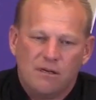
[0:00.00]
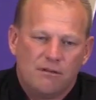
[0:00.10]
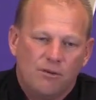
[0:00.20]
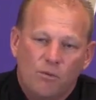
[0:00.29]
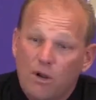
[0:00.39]
you
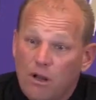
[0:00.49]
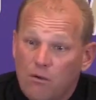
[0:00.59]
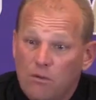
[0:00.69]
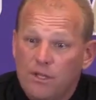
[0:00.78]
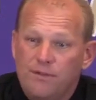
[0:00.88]
know, the
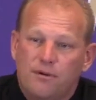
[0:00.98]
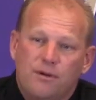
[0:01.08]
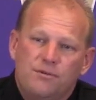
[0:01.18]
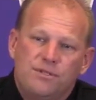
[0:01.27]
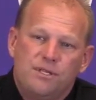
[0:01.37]
1-on-1
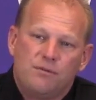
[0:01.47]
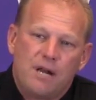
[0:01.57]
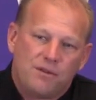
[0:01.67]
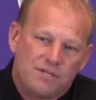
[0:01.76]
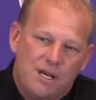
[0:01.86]
throws, the
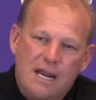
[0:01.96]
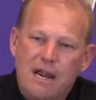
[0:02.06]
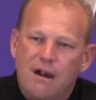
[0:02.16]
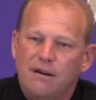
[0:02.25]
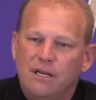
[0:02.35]
routes on air.